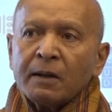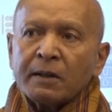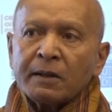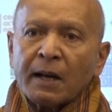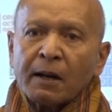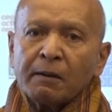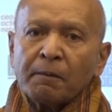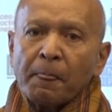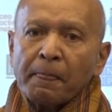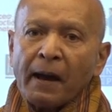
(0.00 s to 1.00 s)

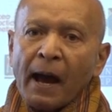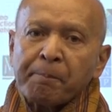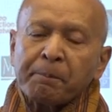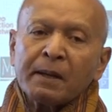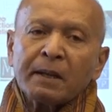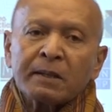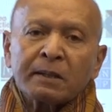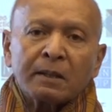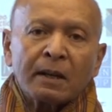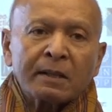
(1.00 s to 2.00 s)
So
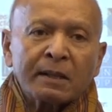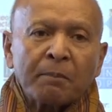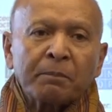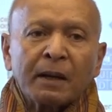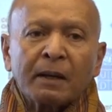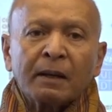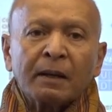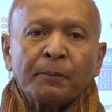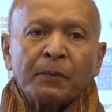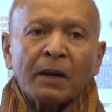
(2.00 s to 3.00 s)
happiness is
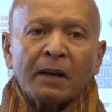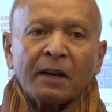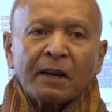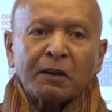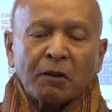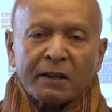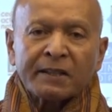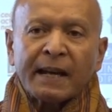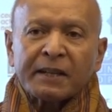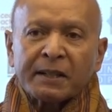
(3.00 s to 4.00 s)
something, gross
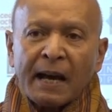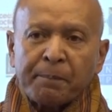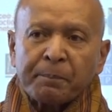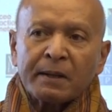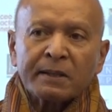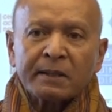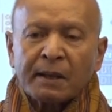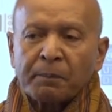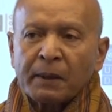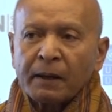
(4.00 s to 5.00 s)
national happiness is
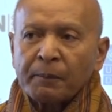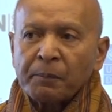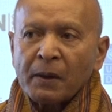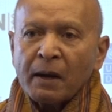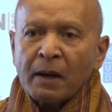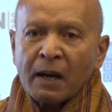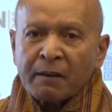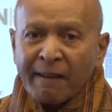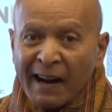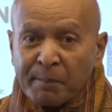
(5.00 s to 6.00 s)
something,
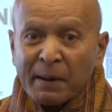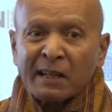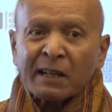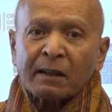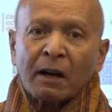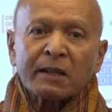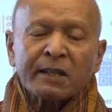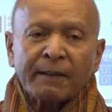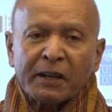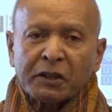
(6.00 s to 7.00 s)
environmental
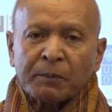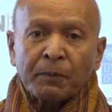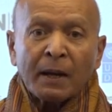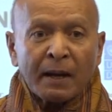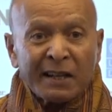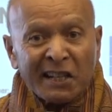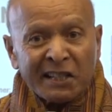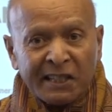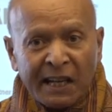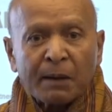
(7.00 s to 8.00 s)
conservation and
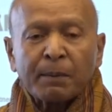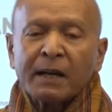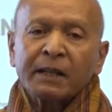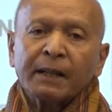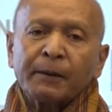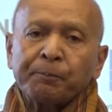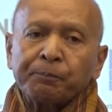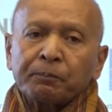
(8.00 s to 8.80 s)
sustainability